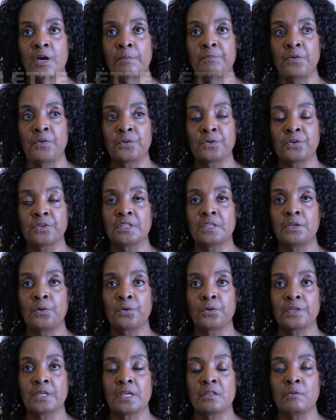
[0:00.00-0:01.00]
up
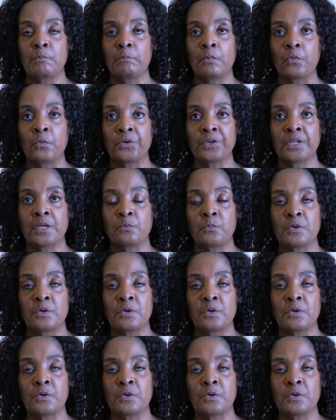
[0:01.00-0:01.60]
early in the morning